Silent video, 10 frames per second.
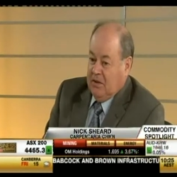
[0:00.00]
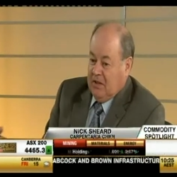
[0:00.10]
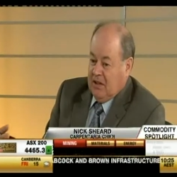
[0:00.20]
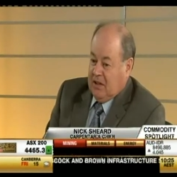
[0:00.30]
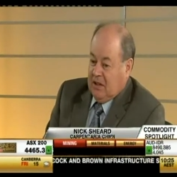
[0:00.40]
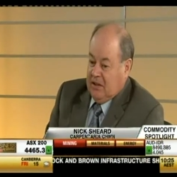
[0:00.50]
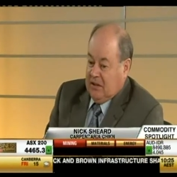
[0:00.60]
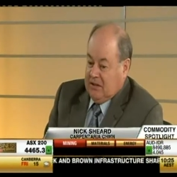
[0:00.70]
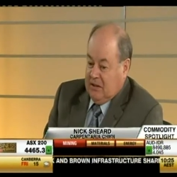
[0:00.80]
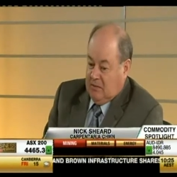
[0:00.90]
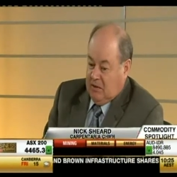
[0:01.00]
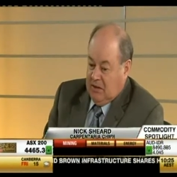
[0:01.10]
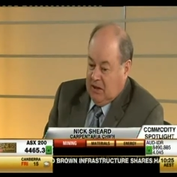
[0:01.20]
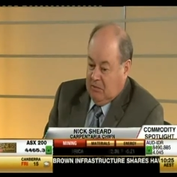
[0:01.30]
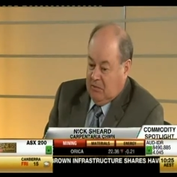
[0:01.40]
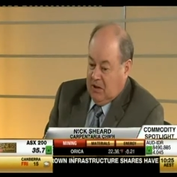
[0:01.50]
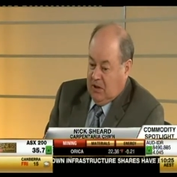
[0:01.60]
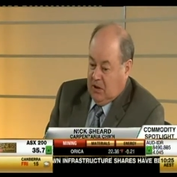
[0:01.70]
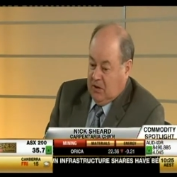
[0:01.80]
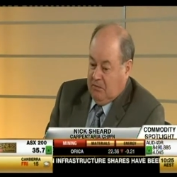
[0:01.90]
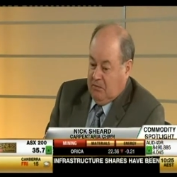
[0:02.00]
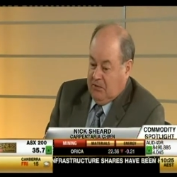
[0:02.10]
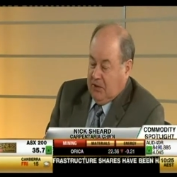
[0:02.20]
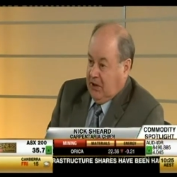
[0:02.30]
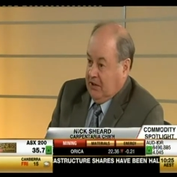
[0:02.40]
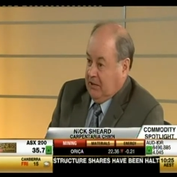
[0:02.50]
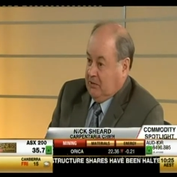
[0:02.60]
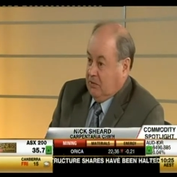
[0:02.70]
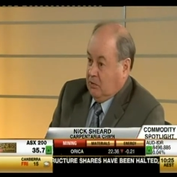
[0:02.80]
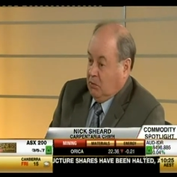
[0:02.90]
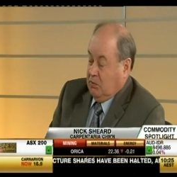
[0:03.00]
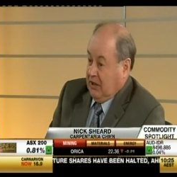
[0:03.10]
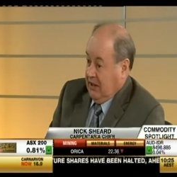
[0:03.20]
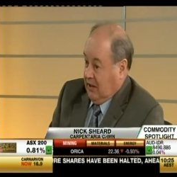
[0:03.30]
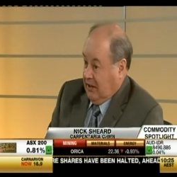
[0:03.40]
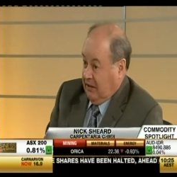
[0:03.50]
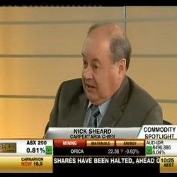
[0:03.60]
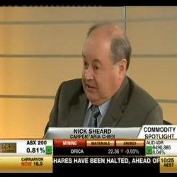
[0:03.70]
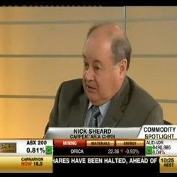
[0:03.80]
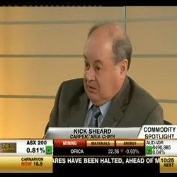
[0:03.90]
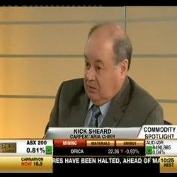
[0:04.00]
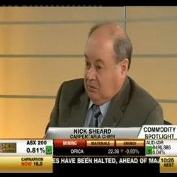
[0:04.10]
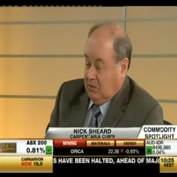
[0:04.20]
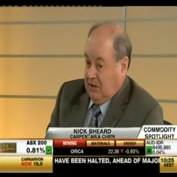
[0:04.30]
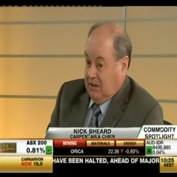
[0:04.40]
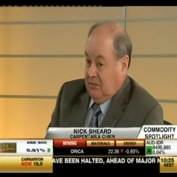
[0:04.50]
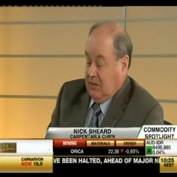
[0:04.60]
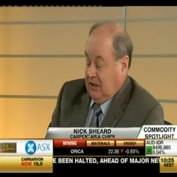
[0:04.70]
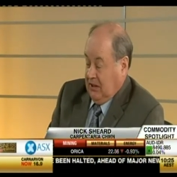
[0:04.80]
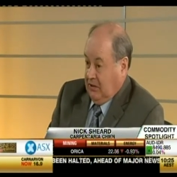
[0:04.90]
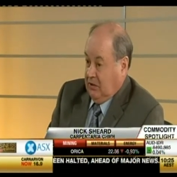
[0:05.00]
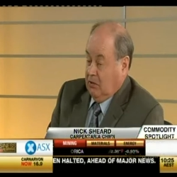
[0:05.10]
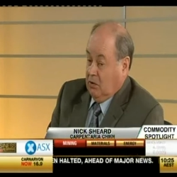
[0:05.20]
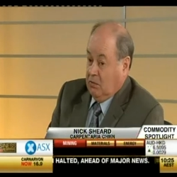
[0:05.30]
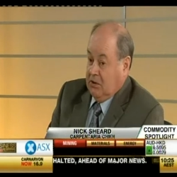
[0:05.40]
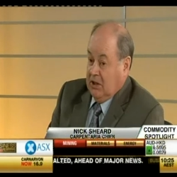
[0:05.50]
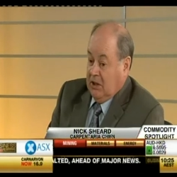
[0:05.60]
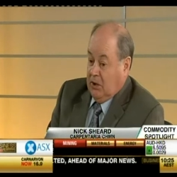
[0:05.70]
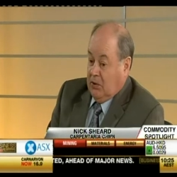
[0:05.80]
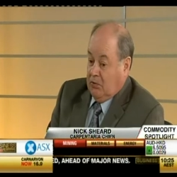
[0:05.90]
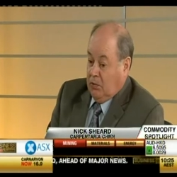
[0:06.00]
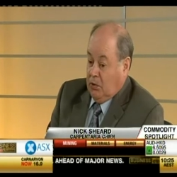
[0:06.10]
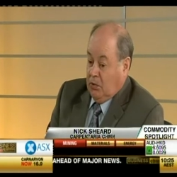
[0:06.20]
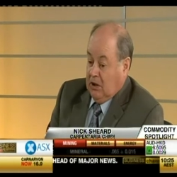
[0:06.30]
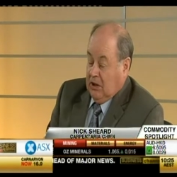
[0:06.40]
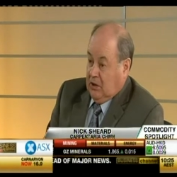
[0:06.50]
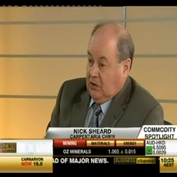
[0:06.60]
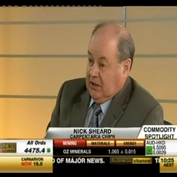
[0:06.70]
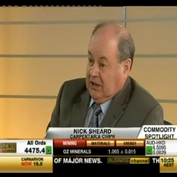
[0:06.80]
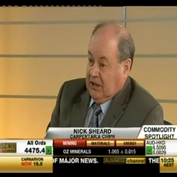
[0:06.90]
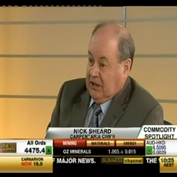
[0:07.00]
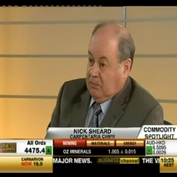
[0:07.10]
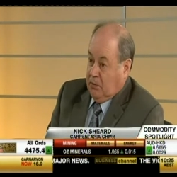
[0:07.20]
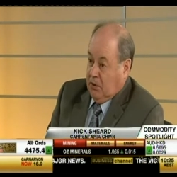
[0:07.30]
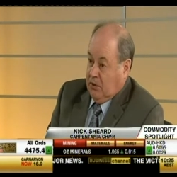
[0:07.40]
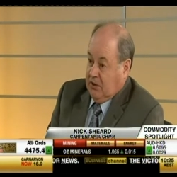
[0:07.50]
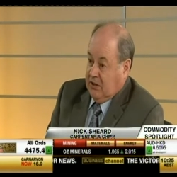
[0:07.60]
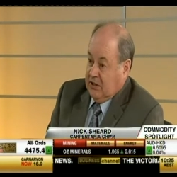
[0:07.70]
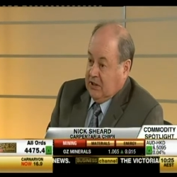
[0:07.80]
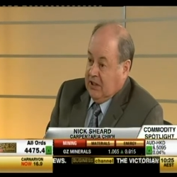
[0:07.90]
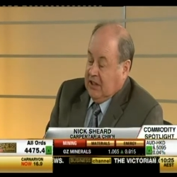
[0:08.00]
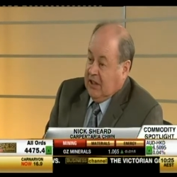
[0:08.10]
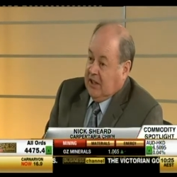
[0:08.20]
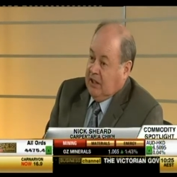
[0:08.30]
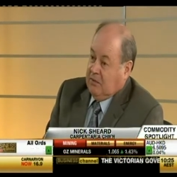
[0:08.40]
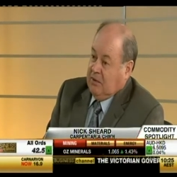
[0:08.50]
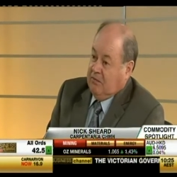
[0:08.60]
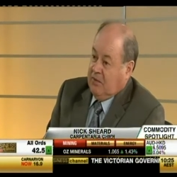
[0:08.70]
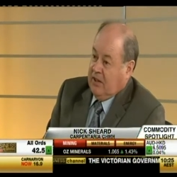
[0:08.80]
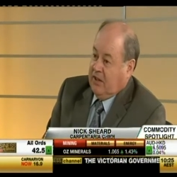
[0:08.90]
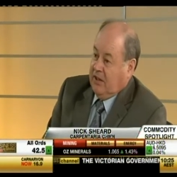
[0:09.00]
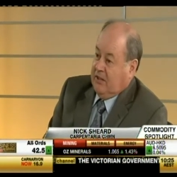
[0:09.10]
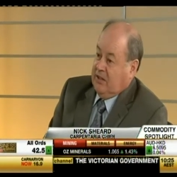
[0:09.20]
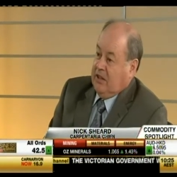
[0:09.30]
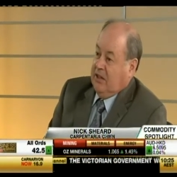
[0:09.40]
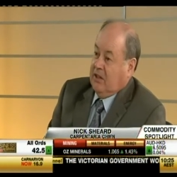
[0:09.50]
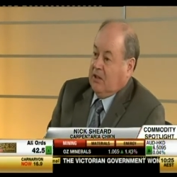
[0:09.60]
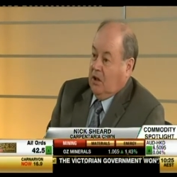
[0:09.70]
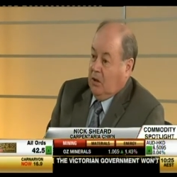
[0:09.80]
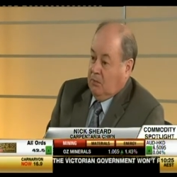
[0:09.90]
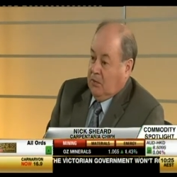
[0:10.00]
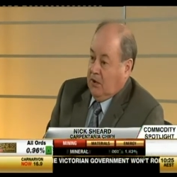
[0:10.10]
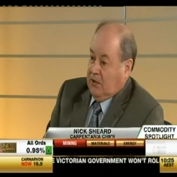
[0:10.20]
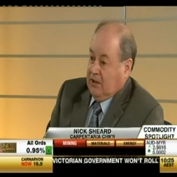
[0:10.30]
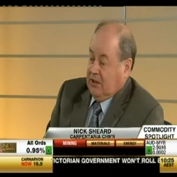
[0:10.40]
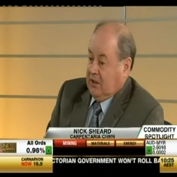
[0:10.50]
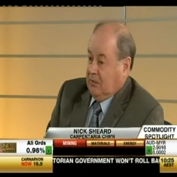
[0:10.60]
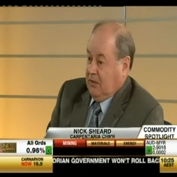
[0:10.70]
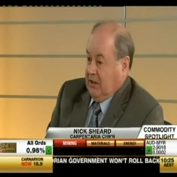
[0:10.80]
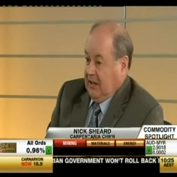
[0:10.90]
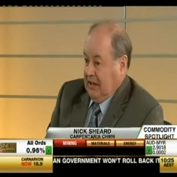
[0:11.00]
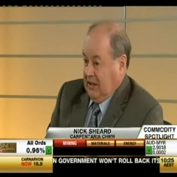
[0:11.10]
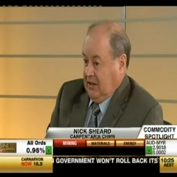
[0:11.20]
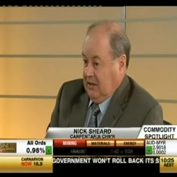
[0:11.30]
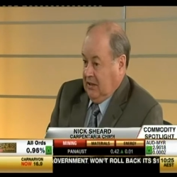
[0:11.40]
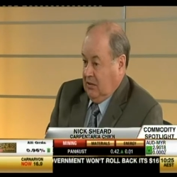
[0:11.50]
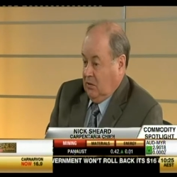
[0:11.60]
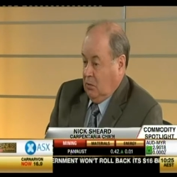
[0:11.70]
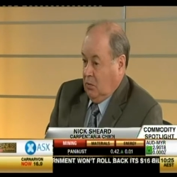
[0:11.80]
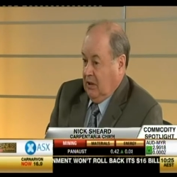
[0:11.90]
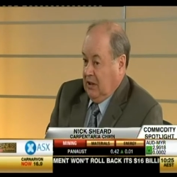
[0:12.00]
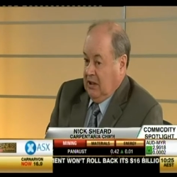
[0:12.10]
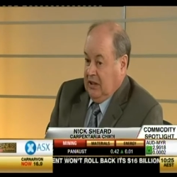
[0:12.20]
had a considerable number of Chinese groups and other Asian groups, and in fact Indian groups, through looking at our projects. They've been very interested in the coal project up in the Galilee, where,